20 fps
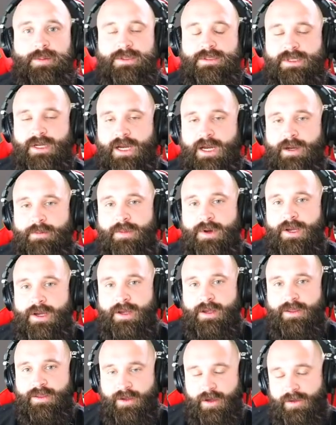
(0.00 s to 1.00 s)
time,
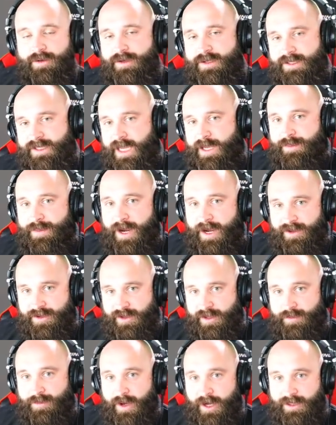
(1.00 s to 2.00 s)
the other escape path
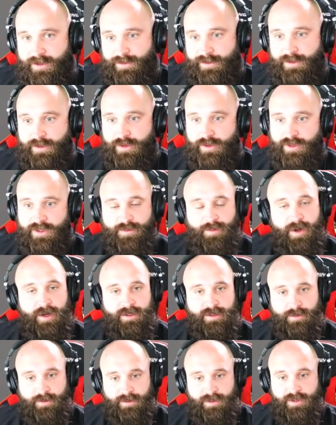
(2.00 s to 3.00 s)
you could possibly do is
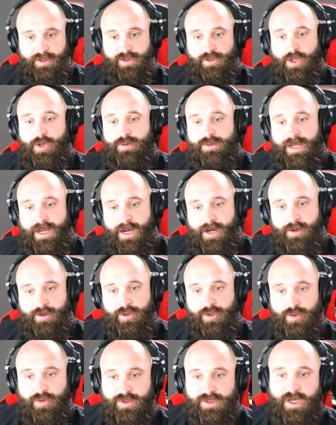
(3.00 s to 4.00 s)
possibly slow down,
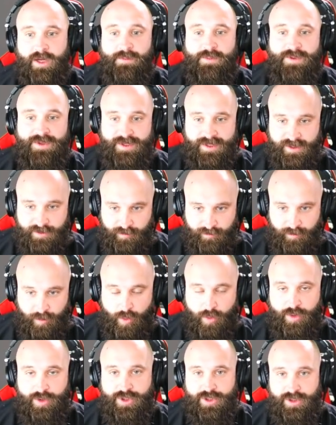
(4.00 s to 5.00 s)
use up this
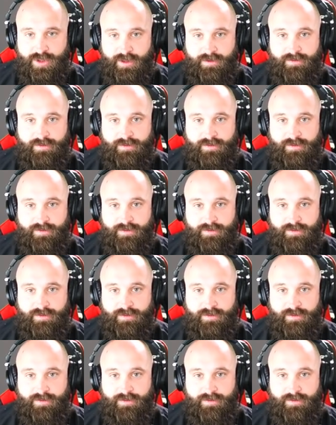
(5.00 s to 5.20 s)
portion of